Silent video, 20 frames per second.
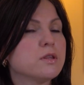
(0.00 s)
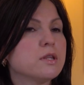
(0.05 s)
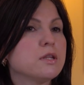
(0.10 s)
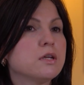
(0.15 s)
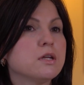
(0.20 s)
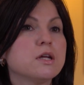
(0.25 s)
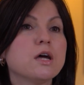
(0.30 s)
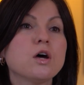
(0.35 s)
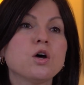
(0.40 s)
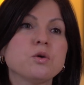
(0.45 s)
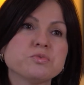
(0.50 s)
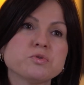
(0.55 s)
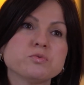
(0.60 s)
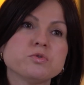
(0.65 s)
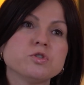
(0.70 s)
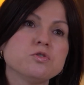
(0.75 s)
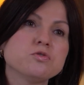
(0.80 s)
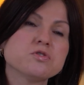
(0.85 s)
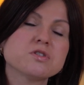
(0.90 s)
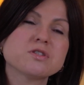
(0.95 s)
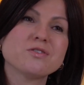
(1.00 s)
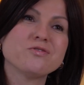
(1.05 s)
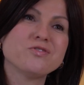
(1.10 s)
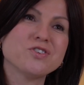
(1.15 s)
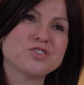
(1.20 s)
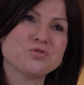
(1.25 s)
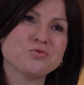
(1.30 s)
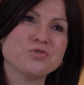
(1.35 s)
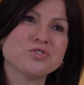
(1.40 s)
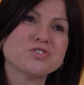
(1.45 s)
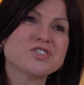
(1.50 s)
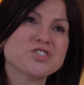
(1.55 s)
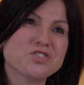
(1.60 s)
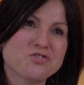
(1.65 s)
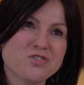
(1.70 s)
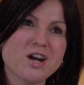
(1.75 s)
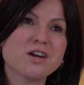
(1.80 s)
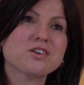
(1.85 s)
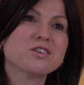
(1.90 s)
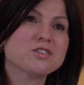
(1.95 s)
then it helps reduce the visual
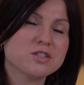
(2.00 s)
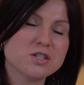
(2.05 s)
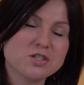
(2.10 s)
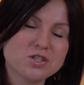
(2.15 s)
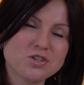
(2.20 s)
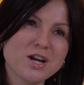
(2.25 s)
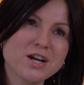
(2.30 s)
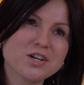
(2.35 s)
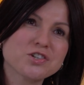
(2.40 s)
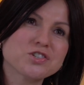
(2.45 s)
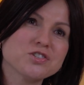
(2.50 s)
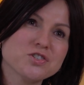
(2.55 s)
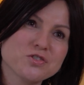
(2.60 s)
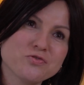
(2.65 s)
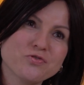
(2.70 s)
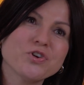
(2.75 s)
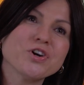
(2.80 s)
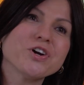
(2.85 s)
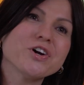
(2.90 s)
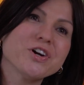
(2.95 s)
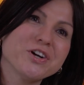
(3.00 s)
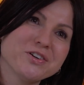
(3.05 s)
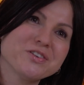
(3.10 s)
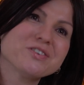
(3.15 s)
distractions for her.